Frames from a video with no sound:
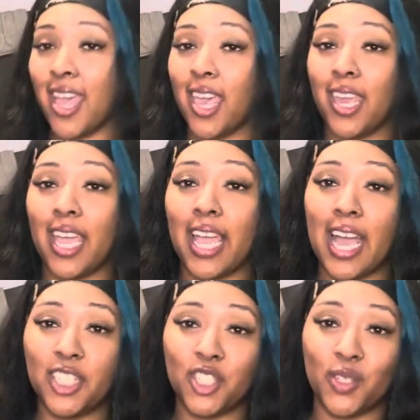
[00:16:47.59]
And I
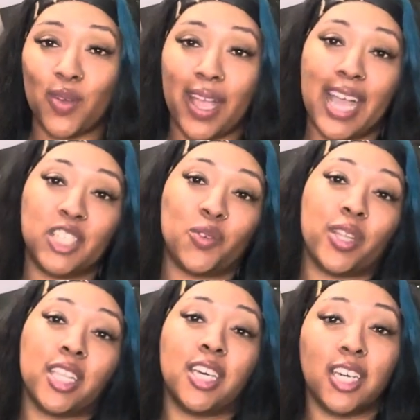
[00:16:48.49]
got you. I got you
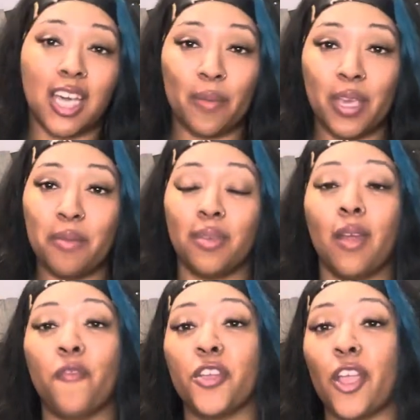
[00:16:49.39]
on the hookup. Hit me
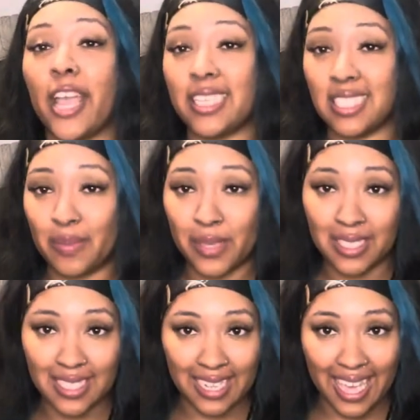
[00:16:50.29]
up for your estimate
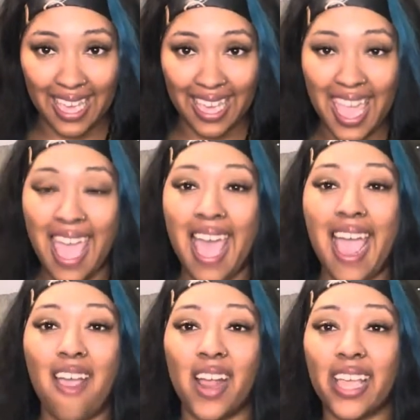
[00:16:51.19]
today.
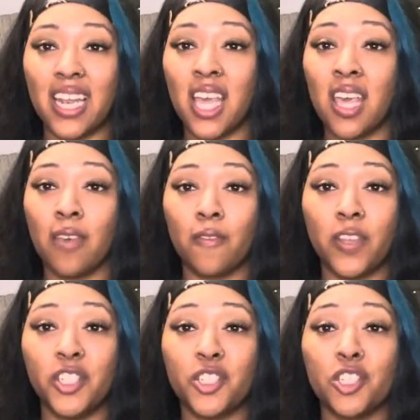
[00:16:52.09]
All right.
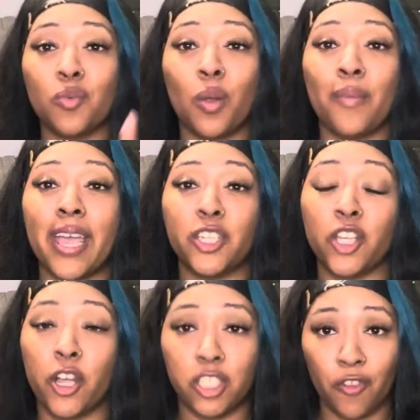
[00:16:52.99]
Features, we're back
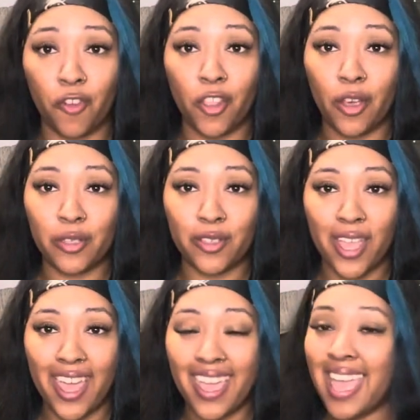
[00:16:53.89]
charging for those,
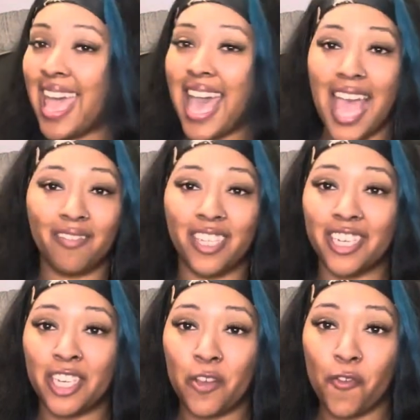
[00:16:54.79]
okay? I've done
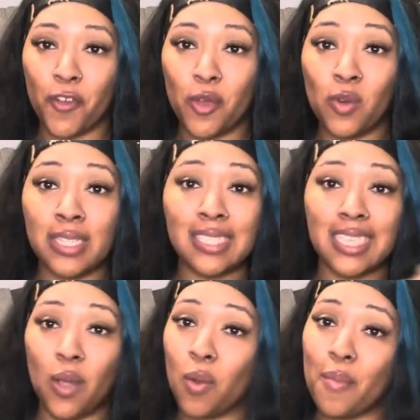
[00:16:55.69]
enough free ones
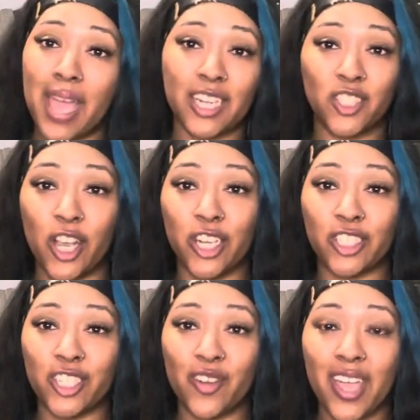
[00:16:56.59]
and we're back
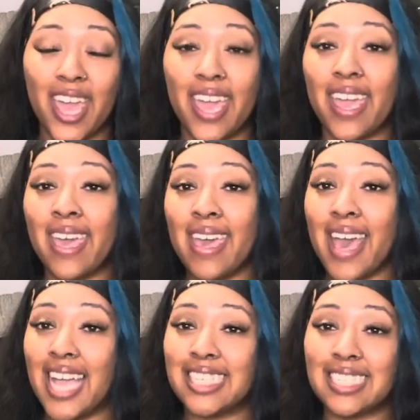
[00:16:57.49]
charging, okay?
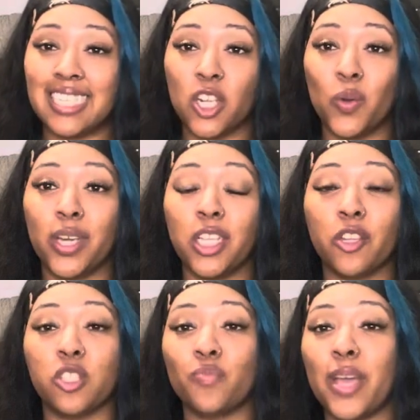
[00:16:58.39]
I just did a quick
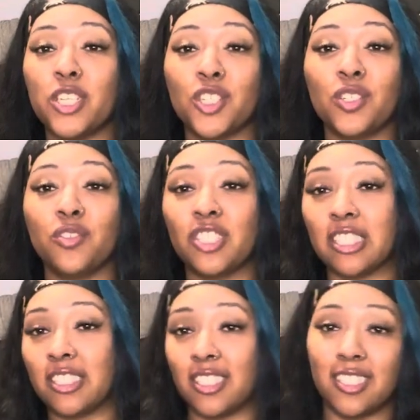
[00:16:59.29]
little special
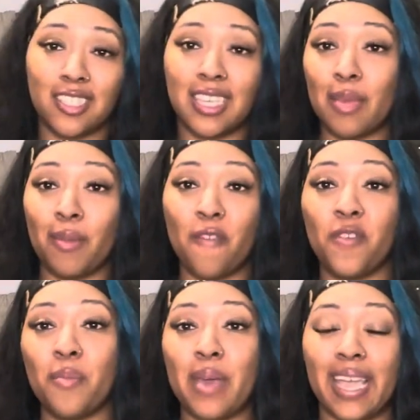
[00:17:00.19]
just to get my
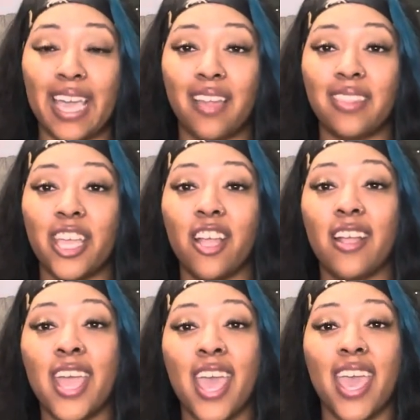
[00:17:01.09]
foot back out there
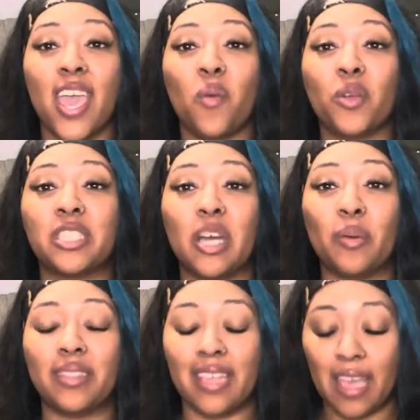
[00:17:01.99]
and we're done
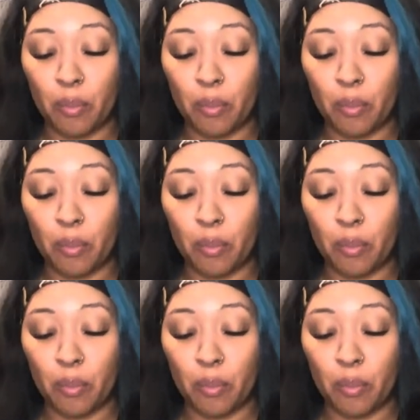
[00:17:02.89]
with that.